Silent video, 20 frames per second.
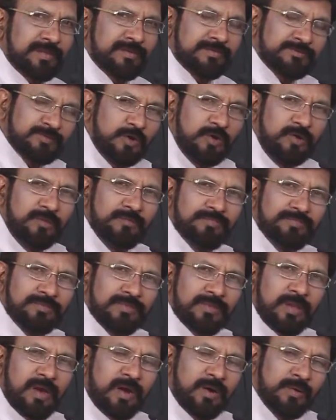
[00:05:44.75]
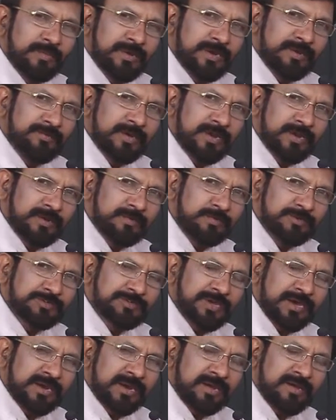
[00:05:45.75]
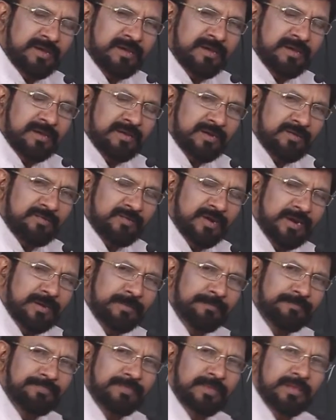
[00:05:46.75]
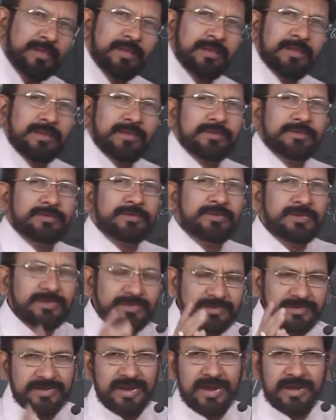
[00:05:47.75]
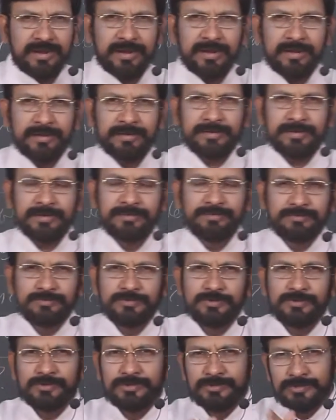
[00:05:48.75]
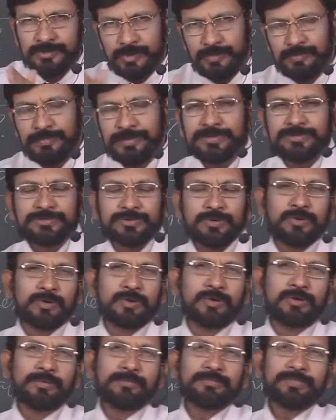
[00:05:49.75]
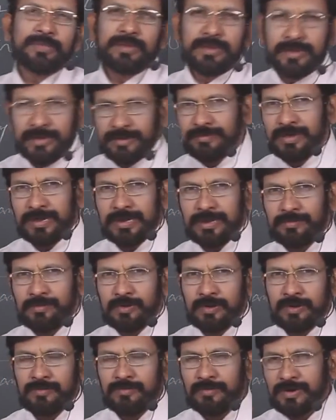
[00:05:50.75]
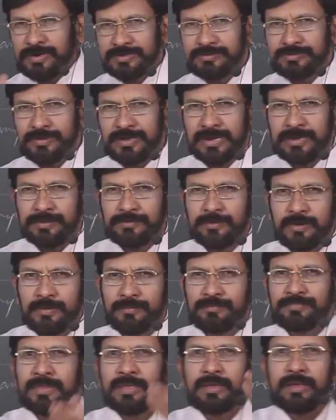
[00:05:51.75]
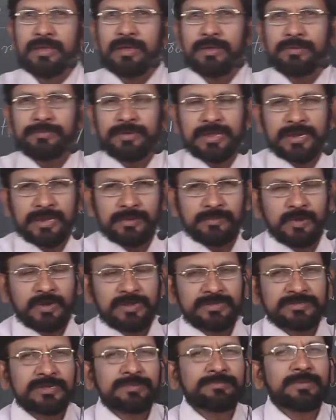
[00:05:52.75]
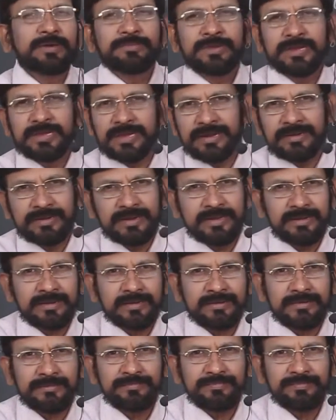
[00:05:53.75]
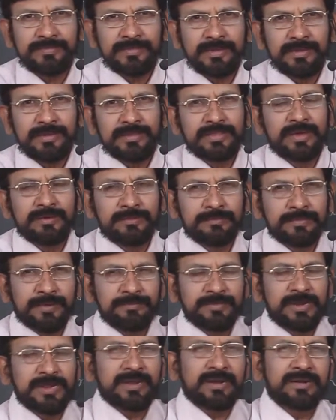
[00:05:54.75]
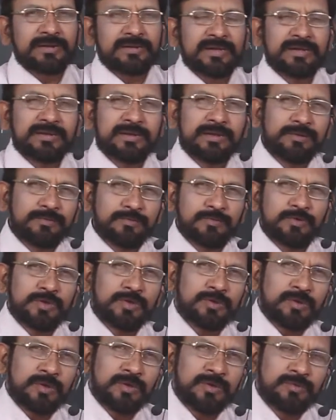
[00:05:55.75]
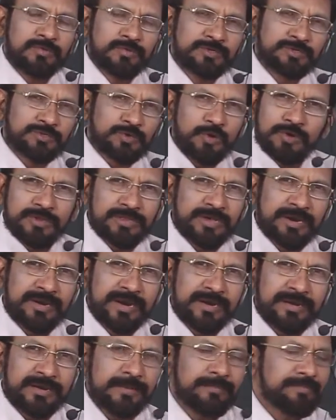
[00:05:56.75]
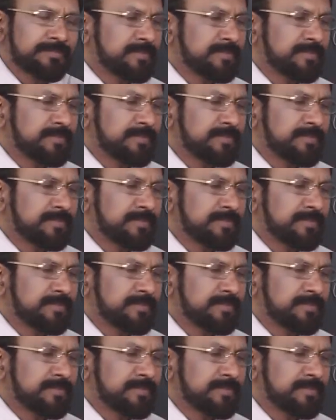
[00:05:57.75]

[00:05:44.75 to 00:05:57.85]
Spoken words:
So how many variables are required? Each data item should be stored in a variable. What is variable? Variable is a memory container. In the memory container we store the data.